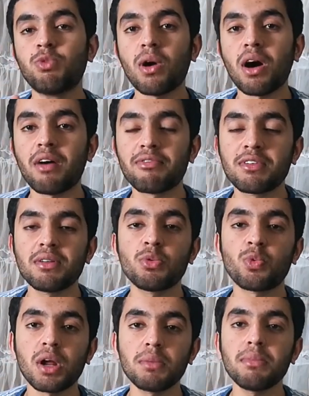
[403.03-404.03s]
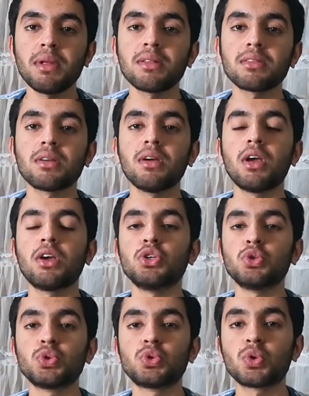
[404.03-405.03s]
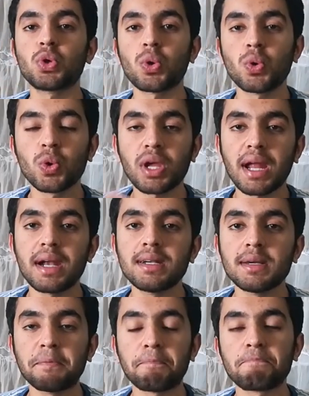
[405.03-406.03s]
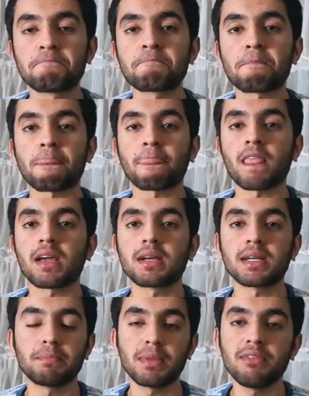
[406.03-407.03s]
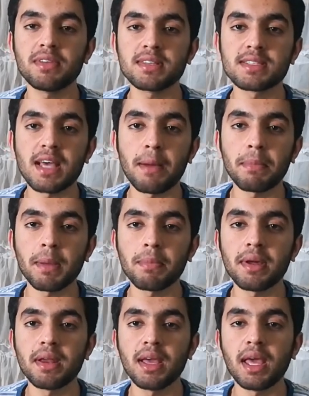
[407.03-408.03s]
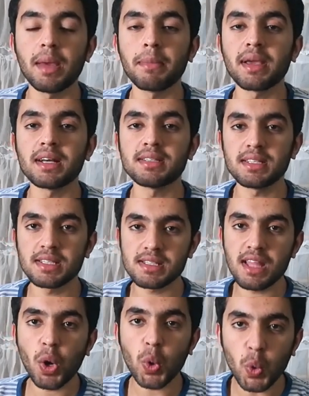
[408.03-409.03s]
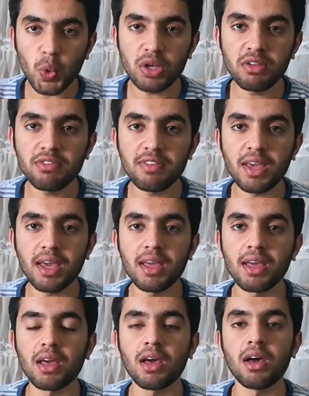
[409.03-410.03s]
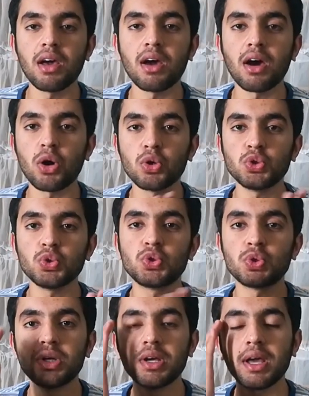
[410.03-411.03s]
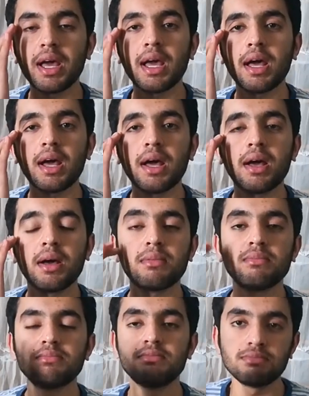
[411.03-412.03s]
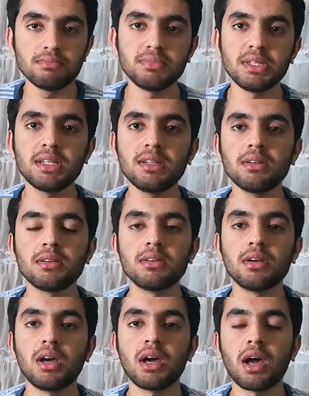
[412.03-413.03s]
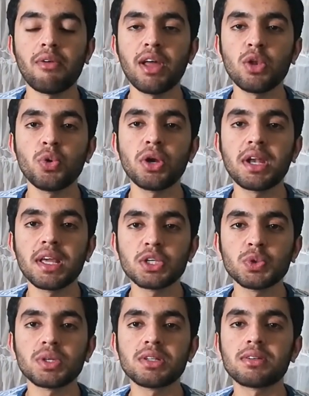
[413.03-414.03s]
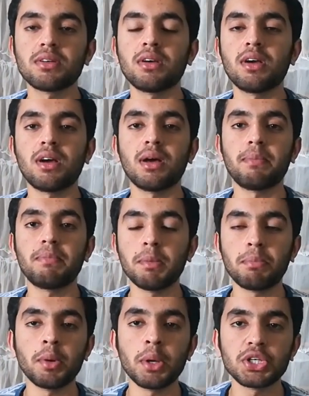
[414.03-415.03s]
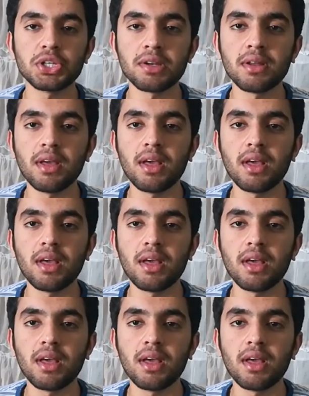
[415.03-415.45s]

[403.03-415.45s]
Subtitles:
after 1 month you should look at previous exam paper, because this is the only way how you should be evaluating your preparation.